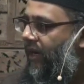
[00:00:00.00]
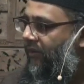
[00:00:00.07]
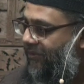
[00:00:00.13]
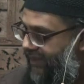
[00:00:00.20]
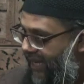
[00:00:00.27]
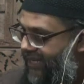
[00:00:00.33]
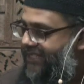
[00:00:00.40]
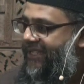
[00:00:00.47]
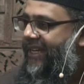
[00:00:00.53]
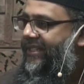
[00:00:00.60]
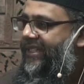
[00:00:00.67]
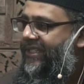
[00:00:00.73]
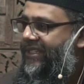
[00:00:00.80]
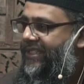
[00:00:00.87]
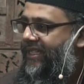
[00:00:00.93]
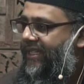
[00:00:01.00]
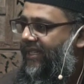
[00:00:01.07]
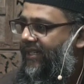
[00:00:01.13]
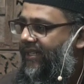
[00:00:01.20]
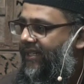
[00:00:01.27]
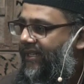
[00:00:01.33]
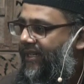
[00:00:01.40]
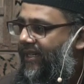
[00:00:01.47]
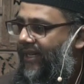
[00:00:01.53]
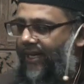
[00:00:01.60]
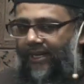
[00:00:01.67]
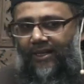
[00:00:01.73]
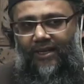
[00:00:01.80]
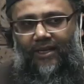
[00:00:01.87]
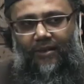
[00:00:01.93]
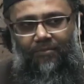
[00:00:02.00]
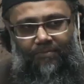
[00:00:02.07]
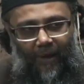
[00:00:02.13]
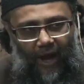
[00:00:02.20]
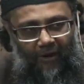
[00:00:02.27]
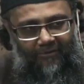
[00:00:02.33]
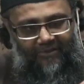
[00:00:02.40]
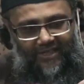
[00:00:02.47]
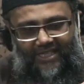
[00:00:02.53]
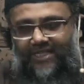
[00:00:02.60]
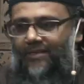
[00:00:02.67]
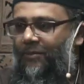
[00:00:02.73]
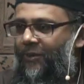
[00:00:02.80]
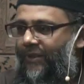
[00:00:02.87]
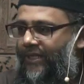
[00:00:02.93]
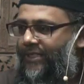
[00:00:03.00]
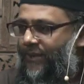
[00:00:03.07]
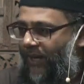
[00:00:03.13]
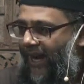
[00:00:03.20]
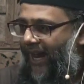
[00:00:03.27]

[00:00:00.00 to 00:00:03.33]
on the ascendancy, barring this small little